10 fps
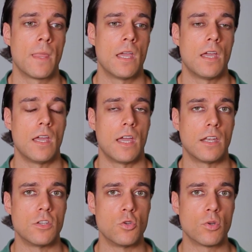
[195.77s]
And
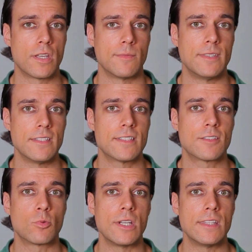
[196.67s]
you have these
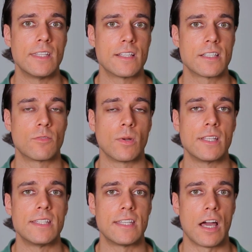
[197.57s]
three things that will
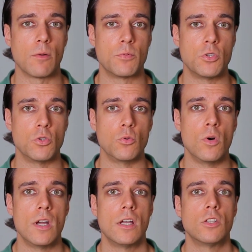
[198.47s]
help you
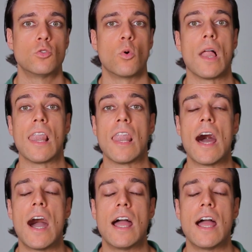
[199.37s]
to align